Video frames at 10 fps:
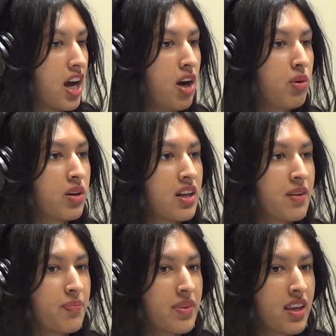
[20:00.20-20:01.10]
oh,
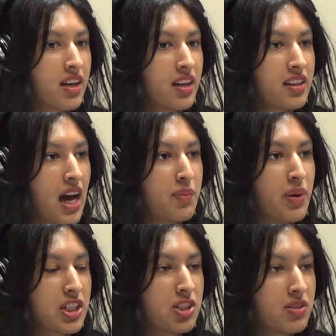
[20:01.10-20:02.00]
God
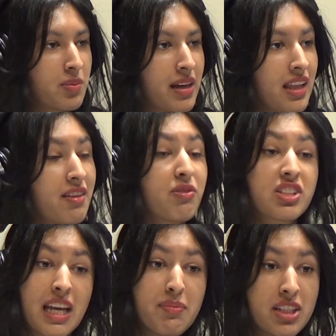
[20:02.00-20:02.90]
brought you into my life, which
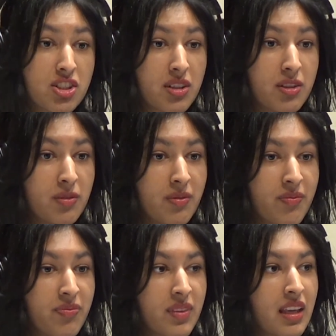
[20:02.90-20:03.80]
can be true.
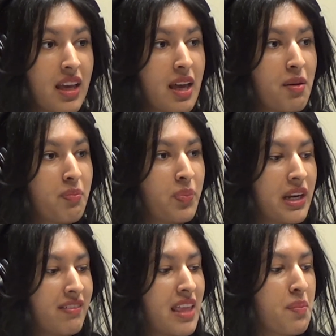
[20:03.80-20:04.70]
But
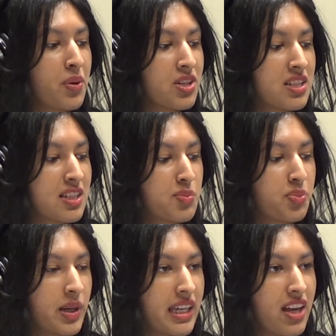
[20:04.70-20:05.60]
if that person is
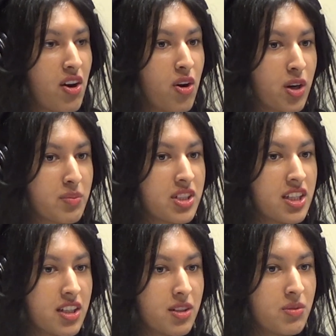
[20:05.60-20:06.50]
bringing harm to
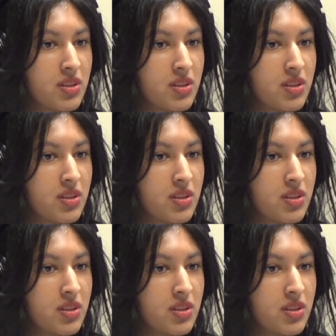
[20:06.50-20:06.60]
you,